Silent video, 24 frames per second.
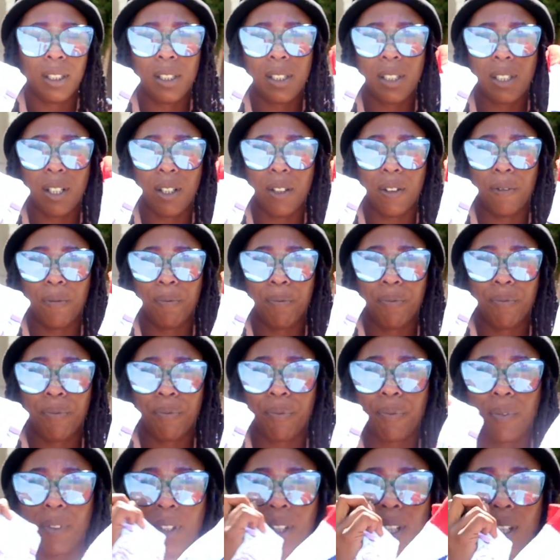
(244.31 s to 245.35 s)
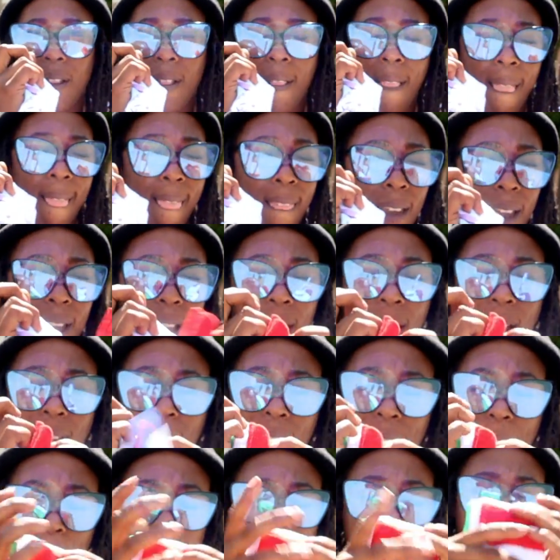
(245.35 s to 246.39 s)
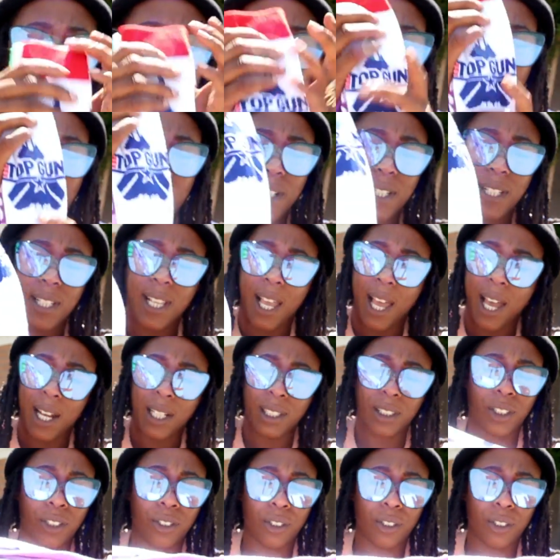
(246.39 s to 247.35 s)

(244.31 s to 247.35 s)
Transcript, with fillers: So, I got me a pair of socks.